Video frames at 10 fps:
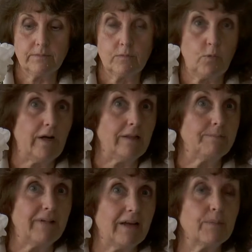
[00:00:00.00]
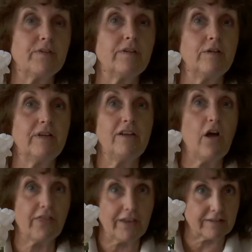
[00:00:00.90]
Well, absolutely
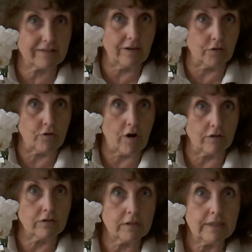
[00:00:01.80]
nothing's gone wrong,